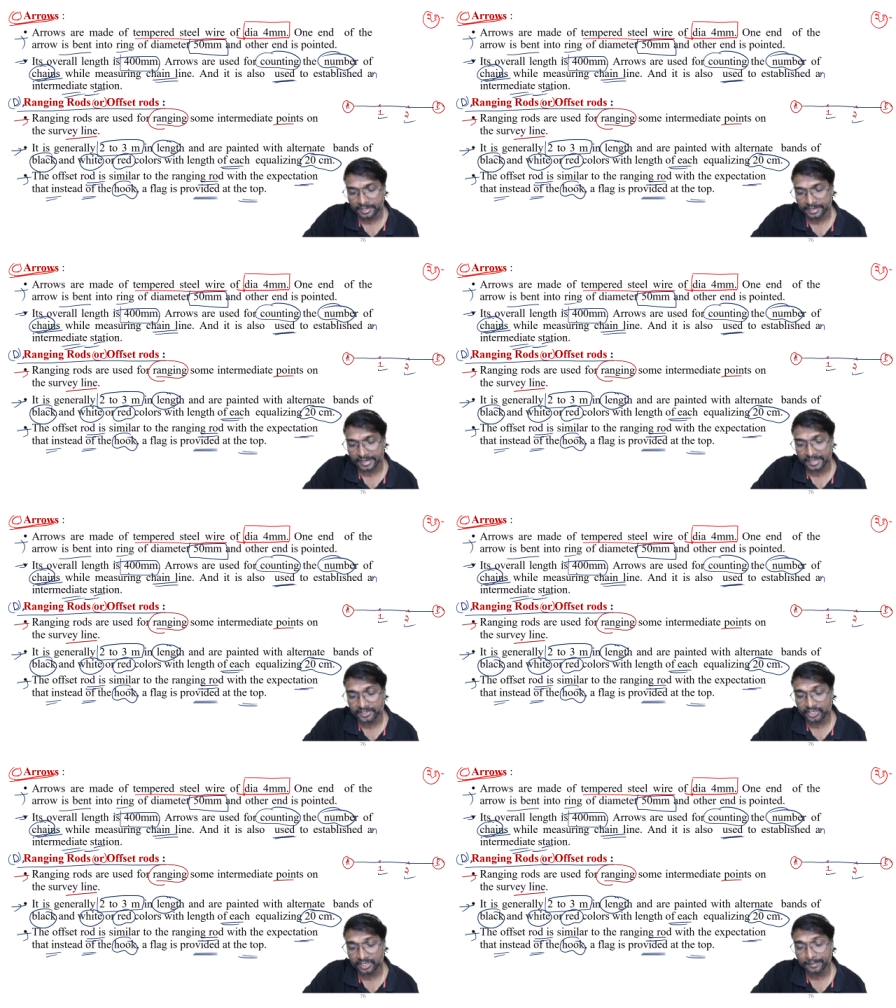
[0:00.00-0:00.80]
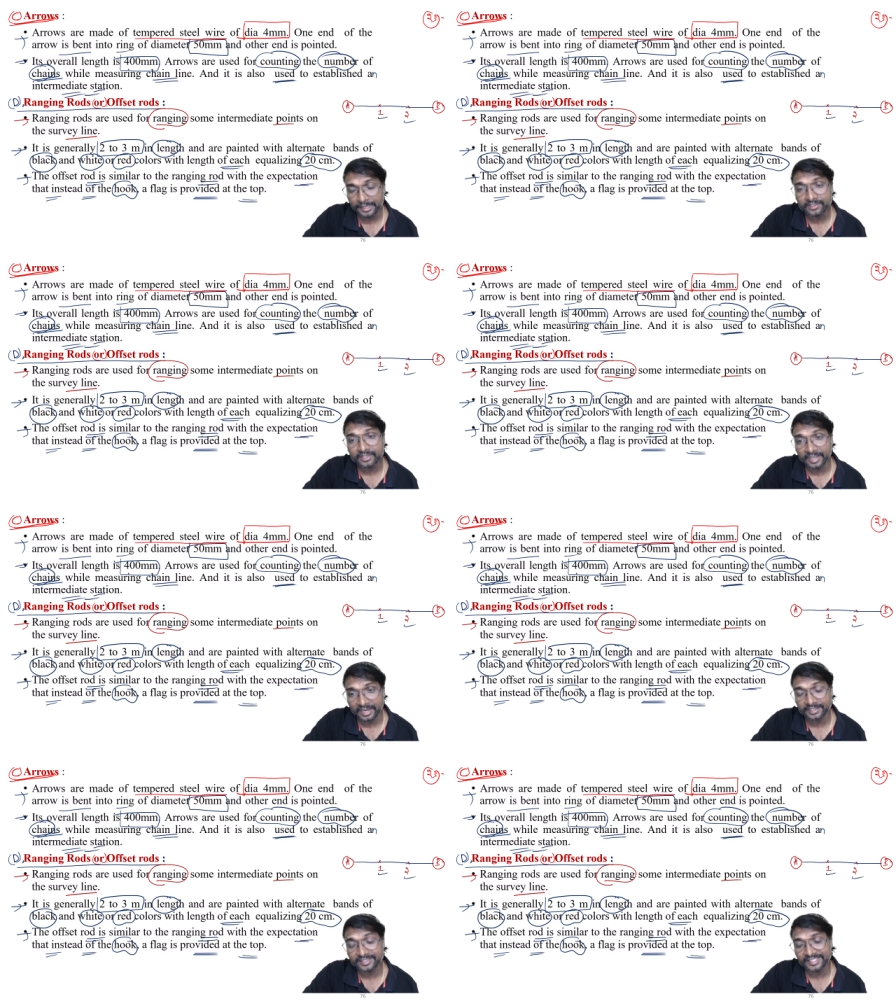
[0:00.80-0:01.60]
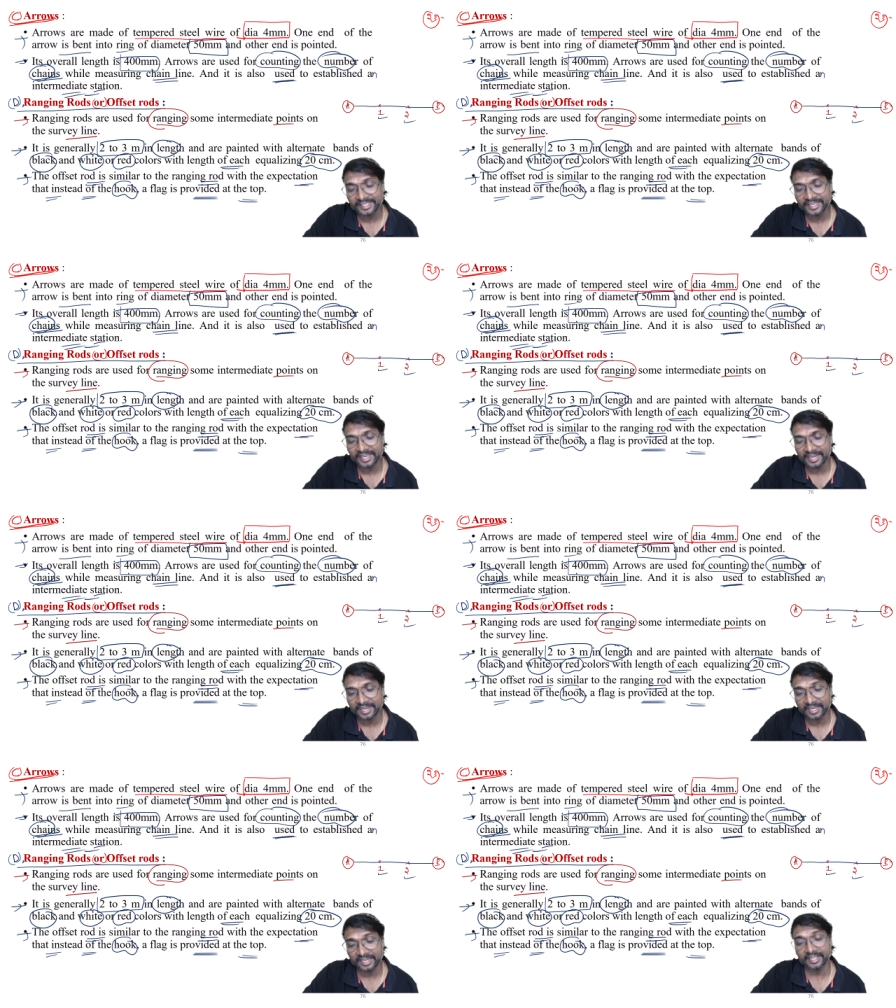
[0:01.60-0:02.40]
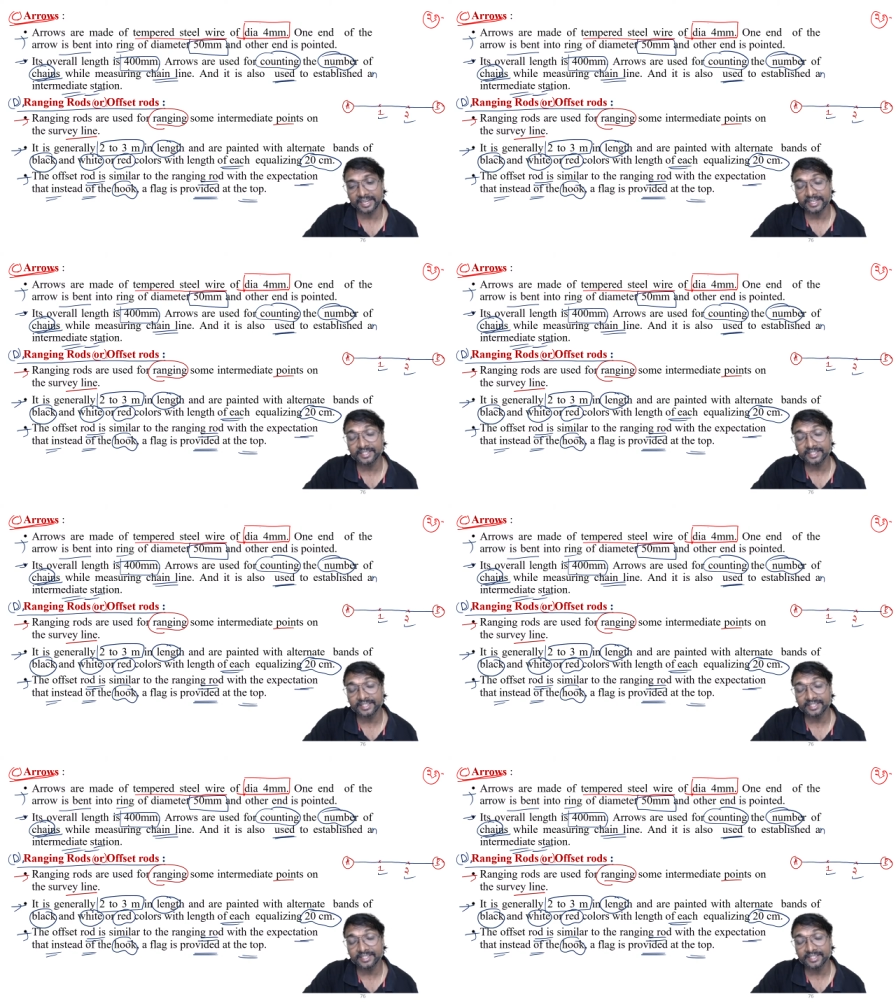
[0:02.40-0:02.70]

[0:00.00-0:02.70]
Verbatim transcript: Ranging means, yeah, see correctly, right?